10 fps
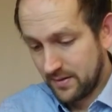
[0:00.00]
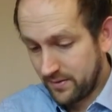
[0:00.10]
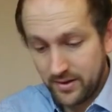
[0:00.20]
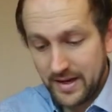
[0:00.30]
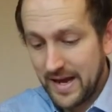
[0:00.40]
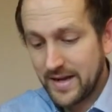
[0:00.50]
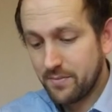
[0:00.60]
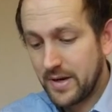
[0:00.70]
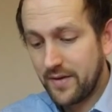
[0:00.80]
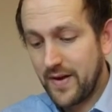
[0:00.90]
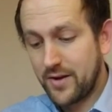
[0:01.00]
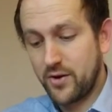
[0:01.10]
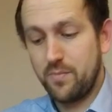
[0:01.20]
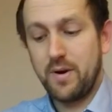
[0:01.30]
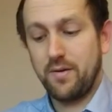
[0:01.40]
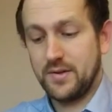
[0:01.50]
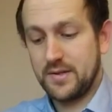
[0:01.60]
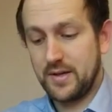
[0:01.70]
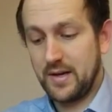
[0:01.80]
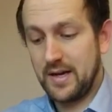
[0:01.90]
Thirdly, Adam and Eve had no parents
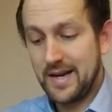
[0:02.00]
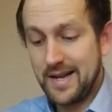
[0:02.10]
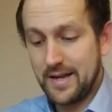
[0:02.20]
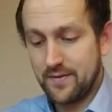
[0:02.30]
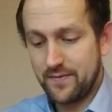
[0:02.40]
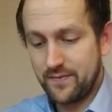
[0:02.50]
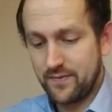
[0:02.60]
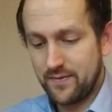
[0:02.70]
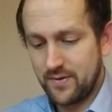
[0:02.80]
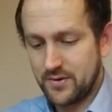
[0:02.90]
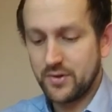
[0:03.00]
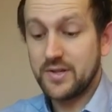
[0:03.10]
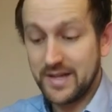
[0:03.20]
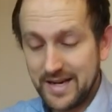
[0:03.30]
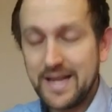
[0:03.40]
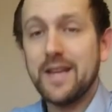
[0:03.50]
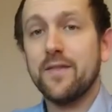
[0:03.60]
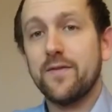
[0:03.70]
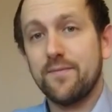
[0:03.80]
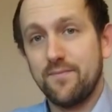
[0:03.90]
to cleave, to, to
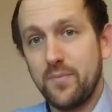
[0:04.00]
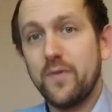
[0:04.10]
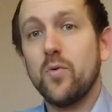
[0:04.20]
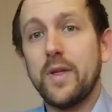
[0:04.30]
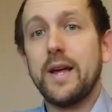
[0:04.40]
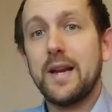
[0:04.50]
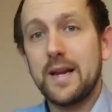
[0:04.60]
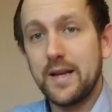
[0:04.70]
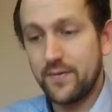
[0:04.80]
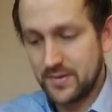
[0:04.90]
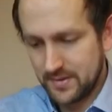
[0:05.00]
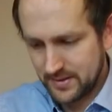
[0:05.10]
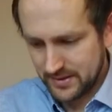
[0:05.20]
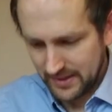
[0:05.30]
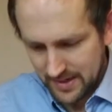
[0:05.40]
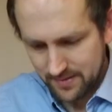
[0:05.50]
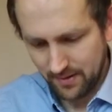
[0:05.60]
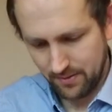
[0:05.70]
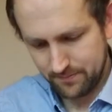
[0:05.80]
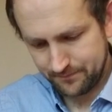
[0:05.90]
leave before they cleaved
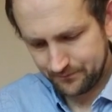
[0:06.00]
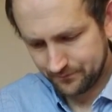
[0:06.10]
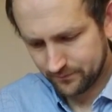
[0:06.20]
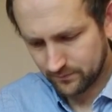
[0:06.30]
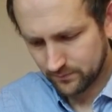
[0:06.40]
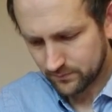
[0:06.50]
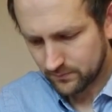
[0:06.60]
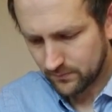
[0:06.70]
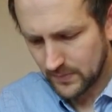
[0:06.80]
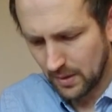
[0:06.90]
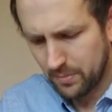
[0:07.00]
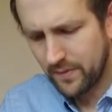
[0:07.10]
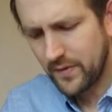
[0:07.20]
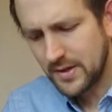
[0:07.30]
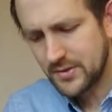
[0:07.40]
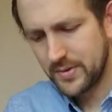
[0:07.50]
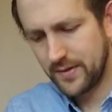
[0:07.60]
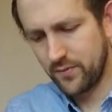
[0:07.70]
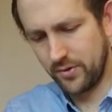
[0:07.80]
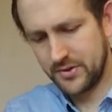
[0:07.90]
together. But verse
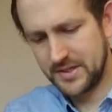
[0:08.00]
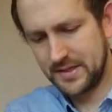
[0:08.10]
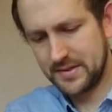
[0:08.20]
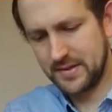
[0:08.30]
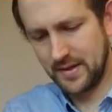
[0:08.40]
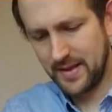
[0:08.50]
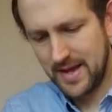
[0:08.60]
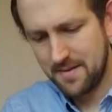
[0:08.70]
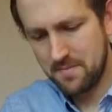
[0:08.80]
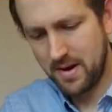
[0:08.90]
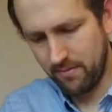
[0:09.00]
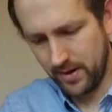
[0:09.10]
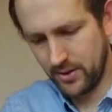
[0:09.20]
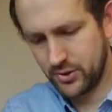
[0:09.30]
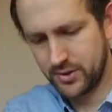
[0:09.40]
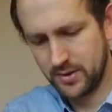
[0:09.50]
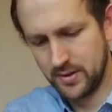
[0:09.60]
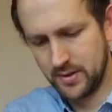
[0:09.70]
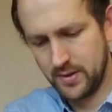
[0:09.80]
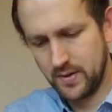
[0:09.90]
24 insists that their marriage
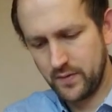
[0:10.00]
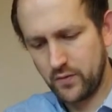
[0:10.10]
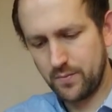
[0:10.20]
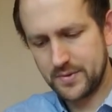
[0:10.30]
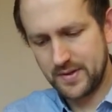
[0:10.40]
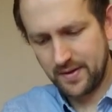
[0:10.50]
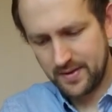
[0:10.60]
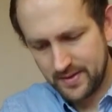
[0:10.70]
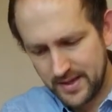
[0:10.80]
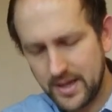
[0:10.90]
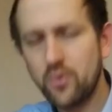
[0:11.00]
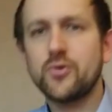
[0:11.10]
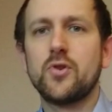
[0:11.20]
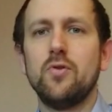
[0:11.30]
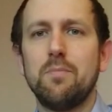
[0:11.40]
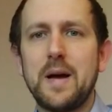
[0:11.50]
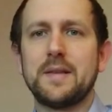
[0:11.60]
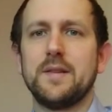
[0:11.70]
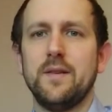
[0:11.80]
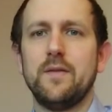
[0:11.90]
forms the theological
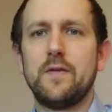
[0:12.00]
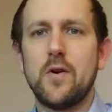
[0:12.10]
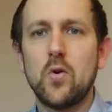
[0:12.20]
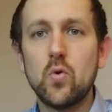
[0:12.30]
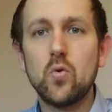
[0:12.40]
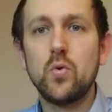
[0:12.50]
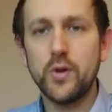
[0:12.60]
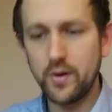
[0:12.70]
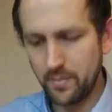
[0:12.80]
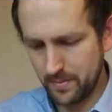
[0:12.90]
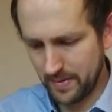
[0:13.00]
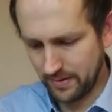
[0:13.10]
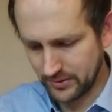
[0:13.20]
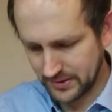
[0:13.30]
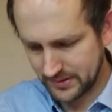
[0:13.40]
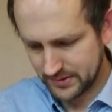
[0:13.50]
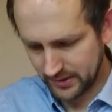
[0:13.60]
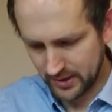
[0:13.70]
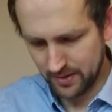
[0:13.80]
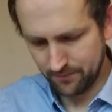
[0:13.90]
pattern for all human marriages
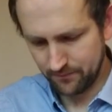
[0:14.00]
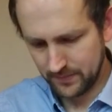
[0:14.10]
to come